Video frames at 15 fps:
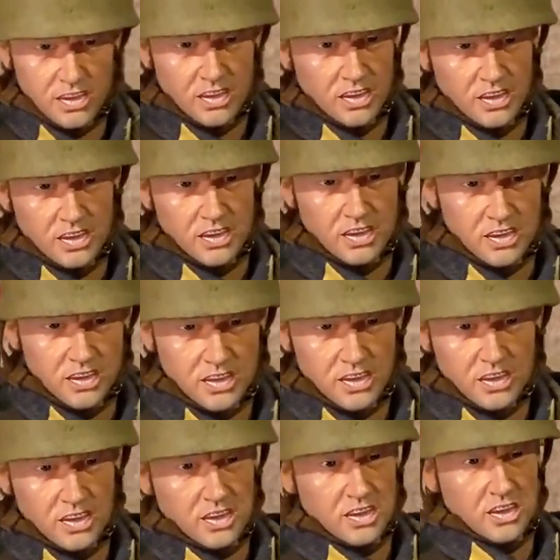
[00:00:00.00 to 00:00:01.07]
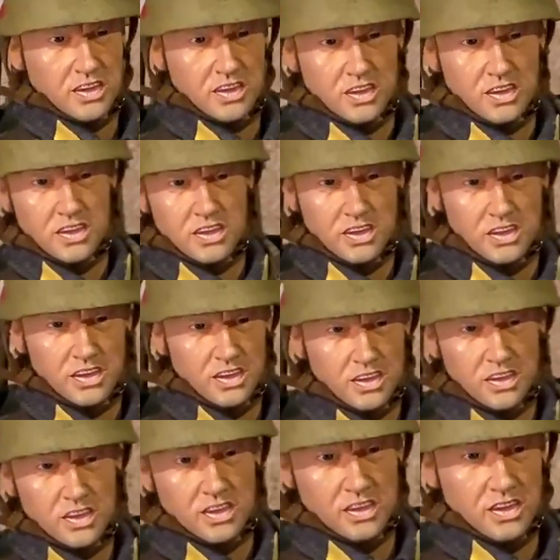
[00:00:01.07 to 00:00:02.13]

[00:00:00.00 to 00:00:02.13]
um, inside of his hand.